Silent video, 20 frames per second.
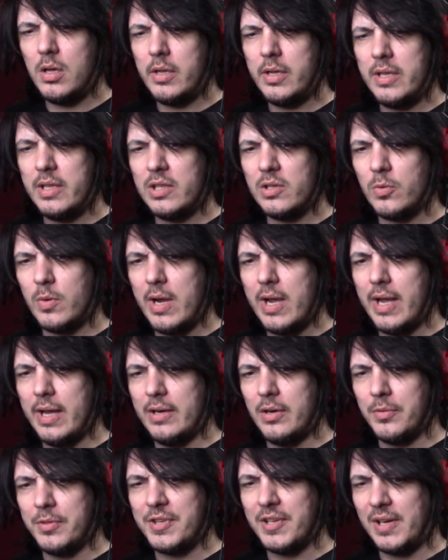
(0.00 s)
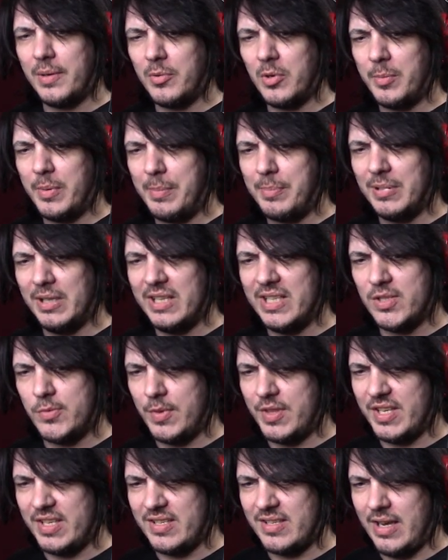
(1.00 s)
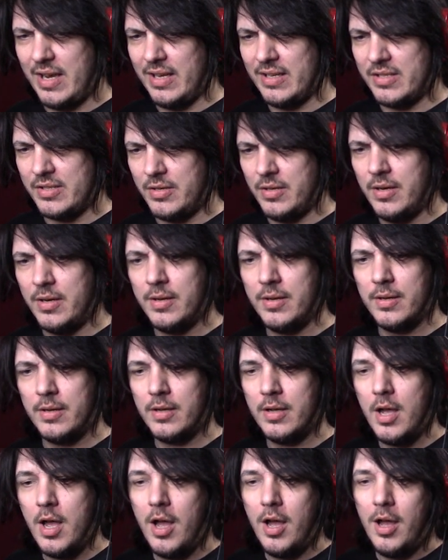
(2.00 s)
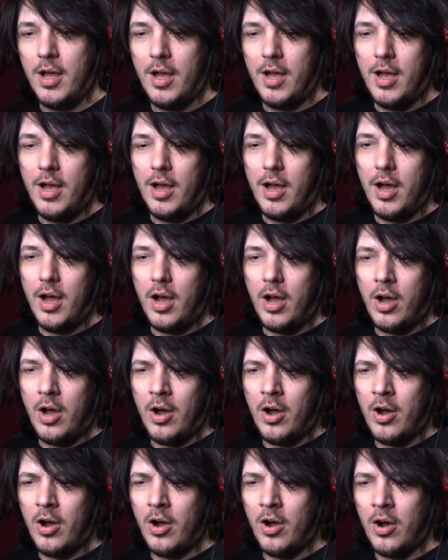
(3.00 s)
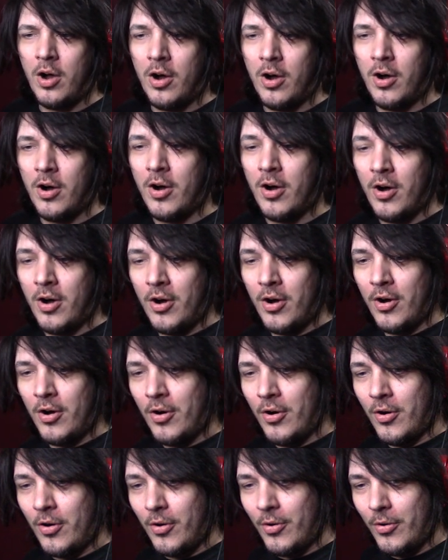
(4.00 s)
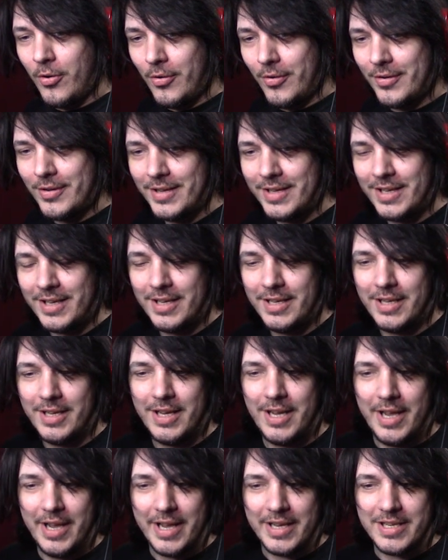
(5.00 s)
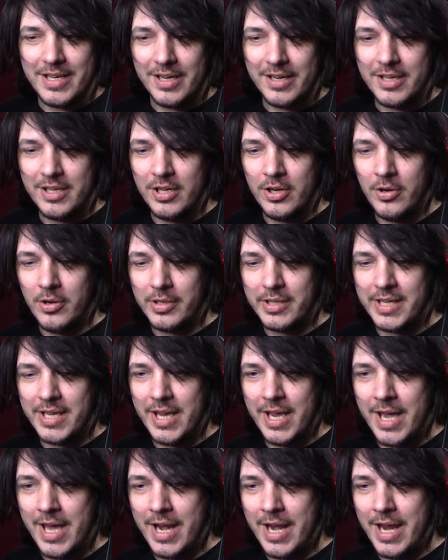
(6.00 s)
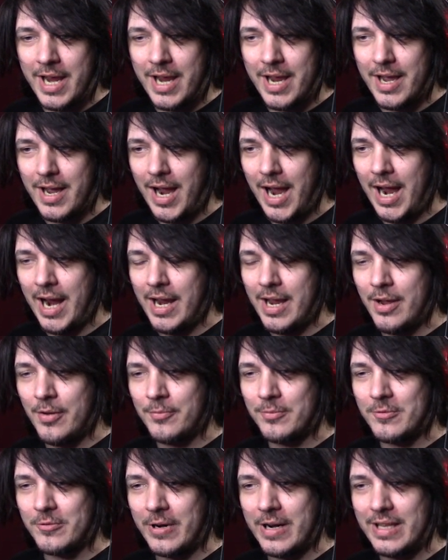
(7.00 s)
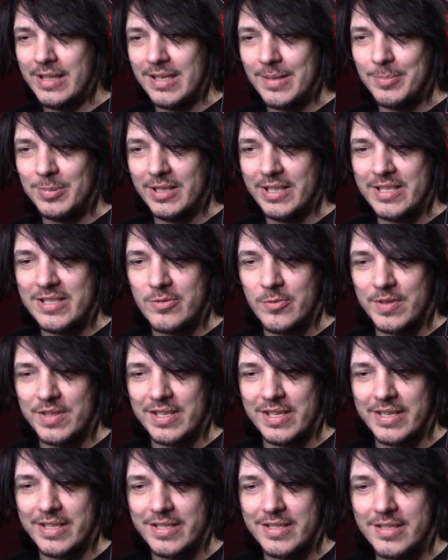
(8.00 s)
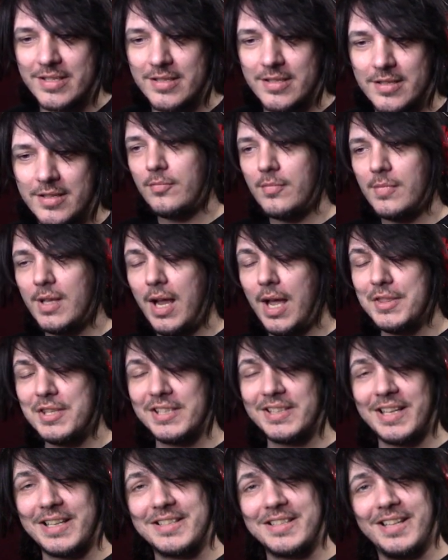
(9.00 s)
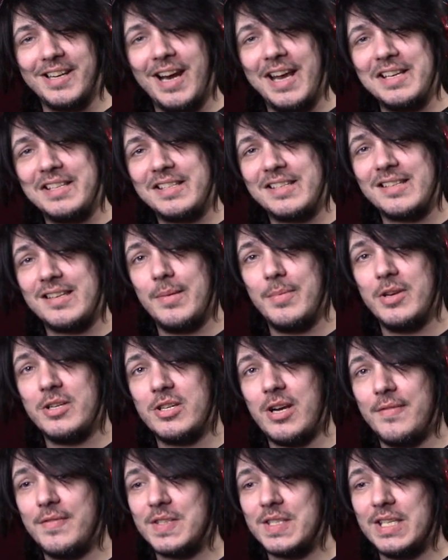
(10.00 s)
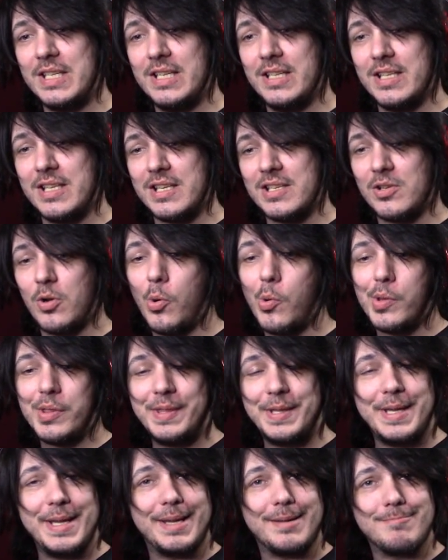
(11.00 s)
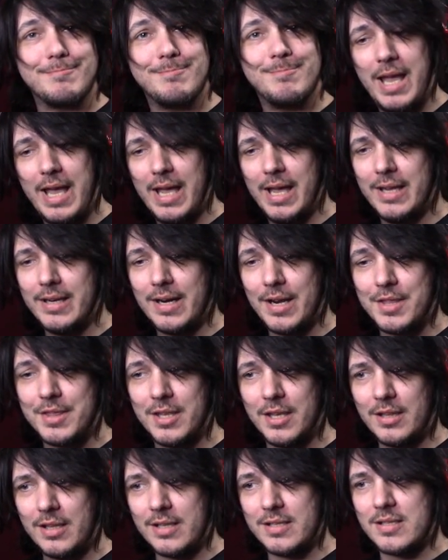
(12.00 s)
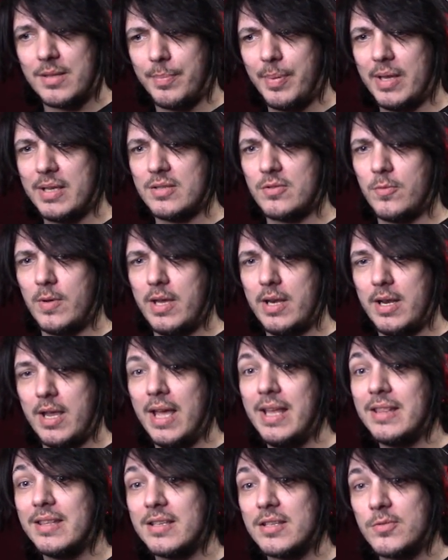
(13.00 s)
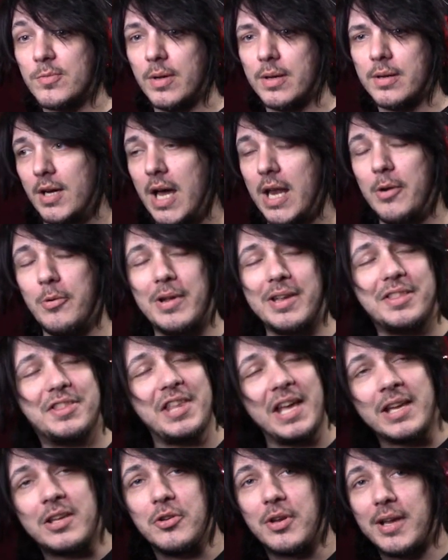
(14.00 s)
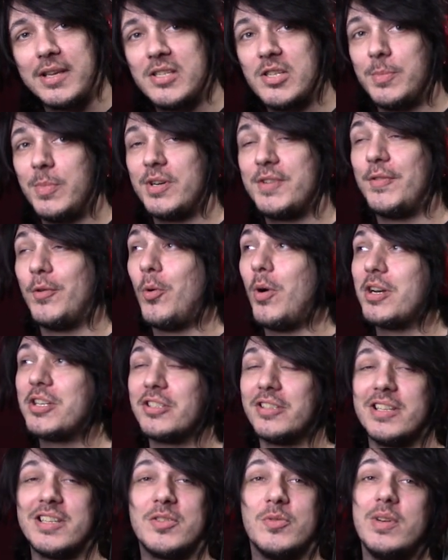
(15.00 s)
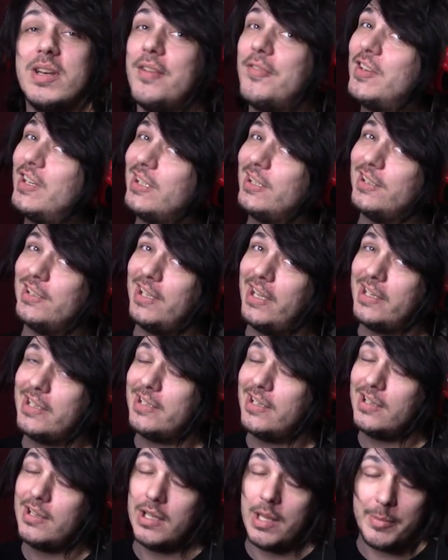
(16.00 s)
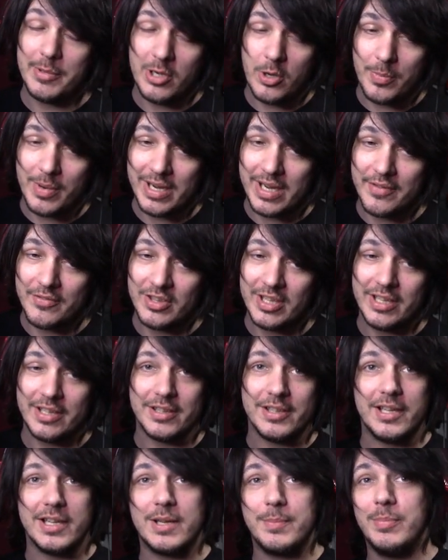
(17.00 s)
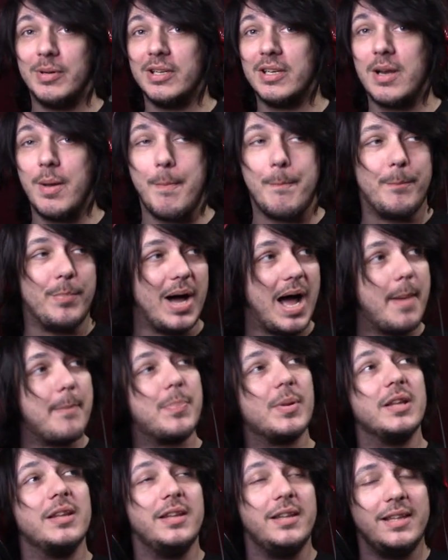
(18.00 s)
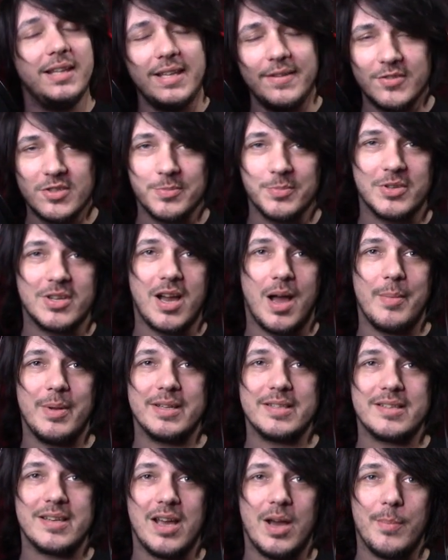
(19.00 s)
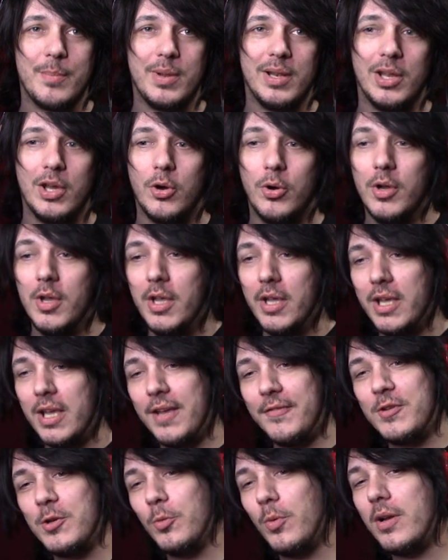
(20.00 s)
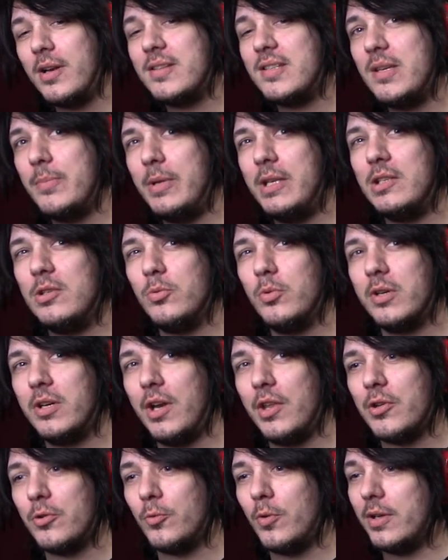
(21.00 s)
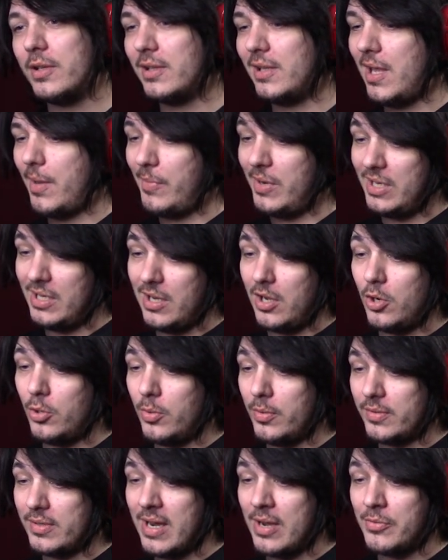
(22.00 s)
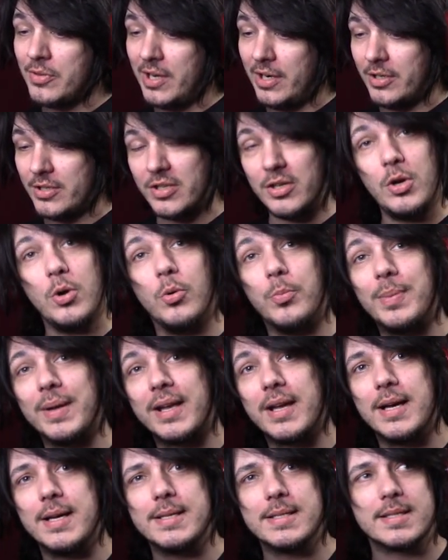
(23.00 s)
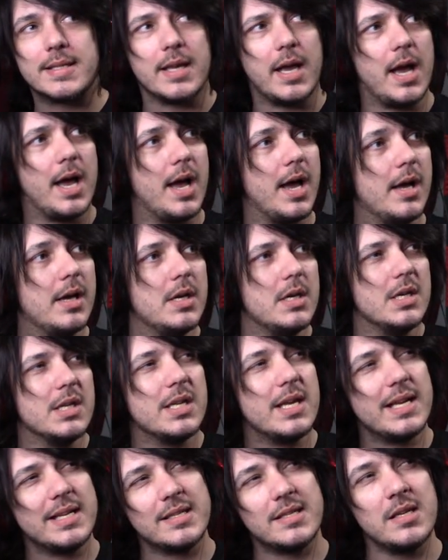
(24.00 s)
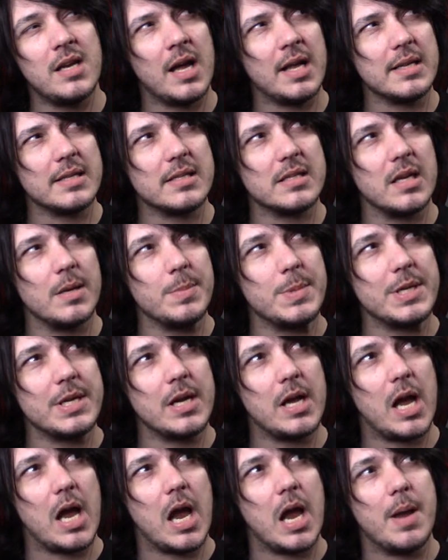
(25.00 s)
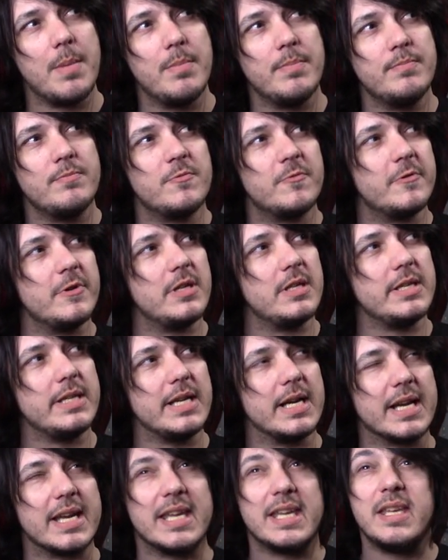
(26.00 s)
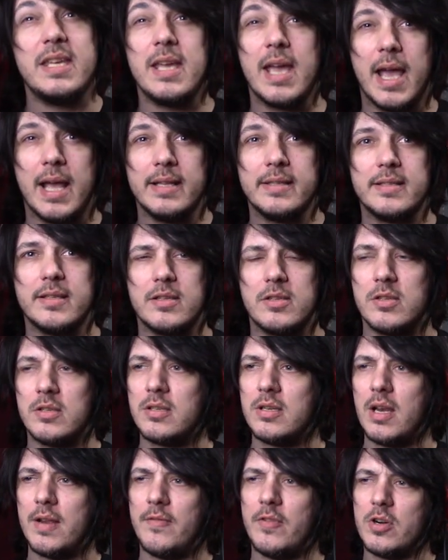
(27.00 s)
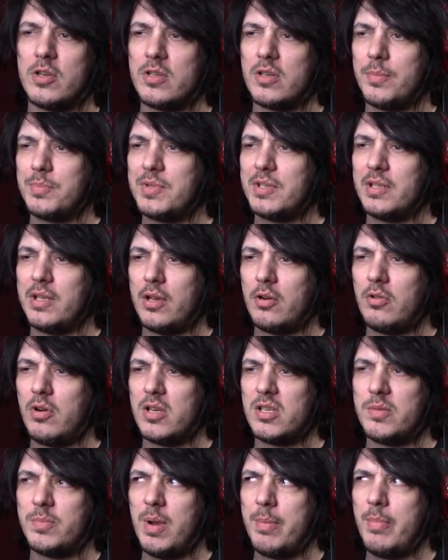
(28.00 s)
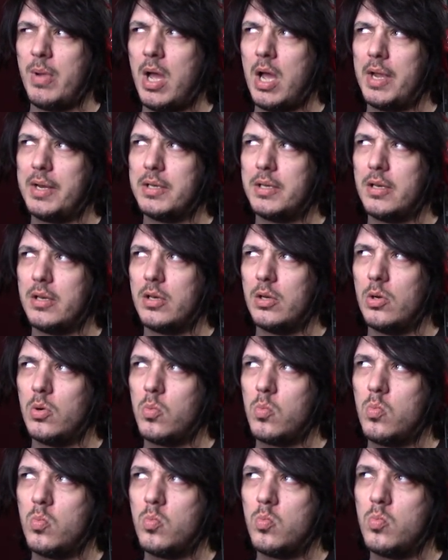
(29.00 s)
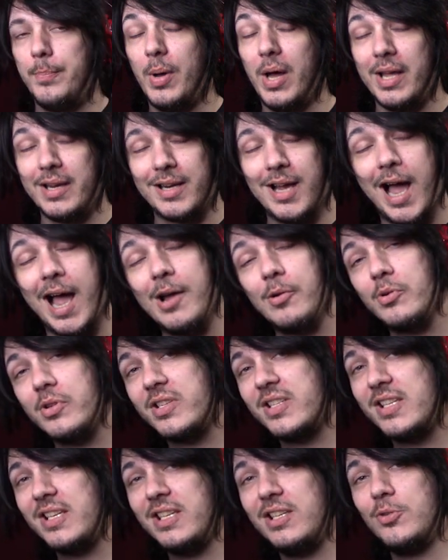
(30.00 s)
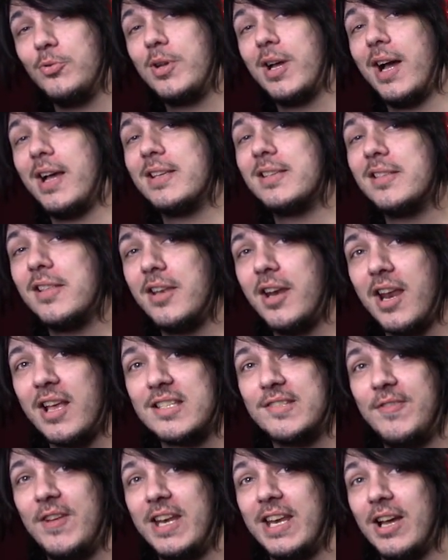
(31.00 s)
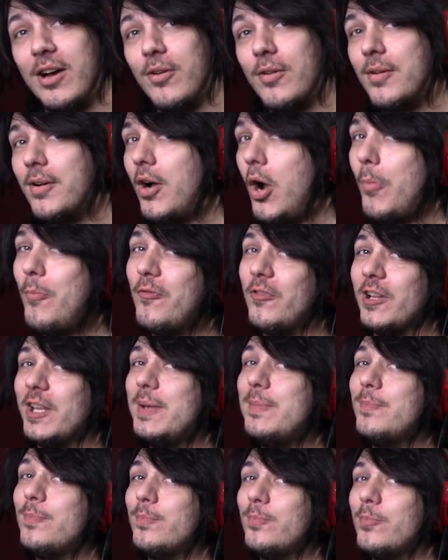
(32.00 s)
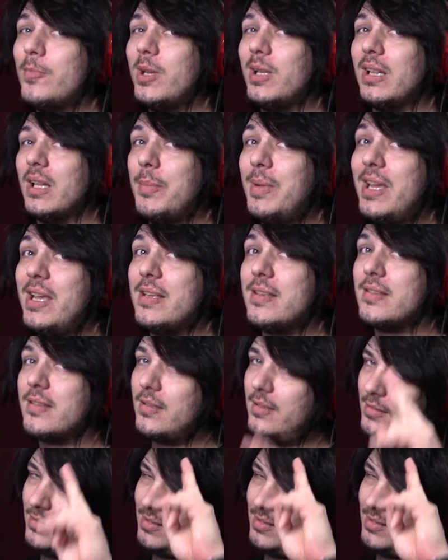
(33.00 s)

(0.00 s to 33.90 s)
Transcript: Either way, I don't think I'm going to be pleased with this answer. Oh. It's a cute kitty. I am greatly pleased with this. I think that's the nicest image I've seen in this whole thing. And I think that's the best way to end this one. Anyway, thank you guys so much for watching this one. If you liked it, let me know by giving that like button a bop. Leave some comments down below. If you want to see me do another one, let me know down there too, because uh, that's not something I'm really against. It's just never something that crossed my mind to do. But I will see you guys in the next video. Hopefully, it'll amaze.